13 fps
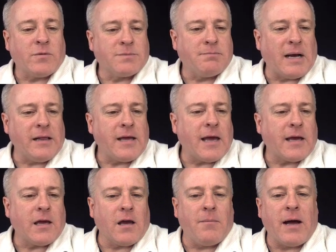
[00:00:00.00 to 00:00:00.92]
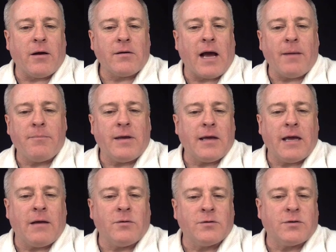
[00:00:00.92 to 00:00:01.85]
was belly aching about not being
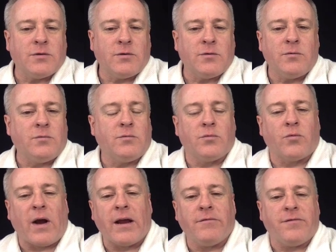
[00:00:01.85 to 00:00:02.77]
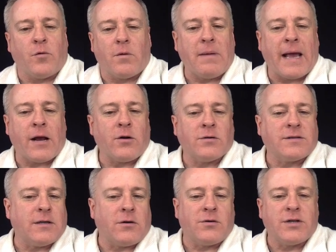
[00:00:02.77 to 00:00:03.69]
able to right format or
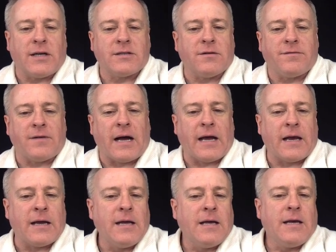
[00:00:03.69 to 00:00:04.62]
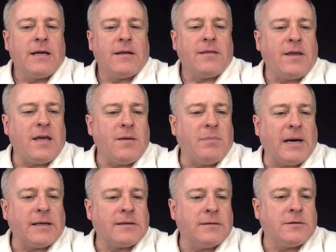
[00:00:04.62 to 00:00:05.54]
center justify the
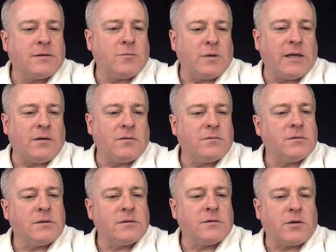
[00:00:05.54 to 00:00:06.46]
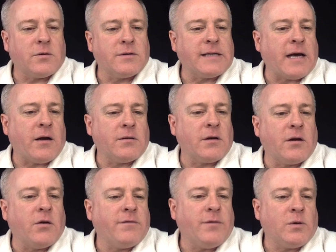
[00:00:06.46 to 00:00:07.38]
buttons. Well, it turns out,
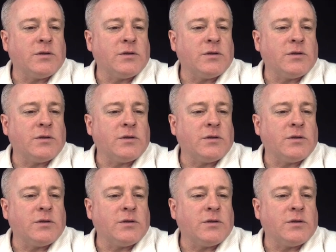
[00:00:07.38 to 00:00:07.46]
if you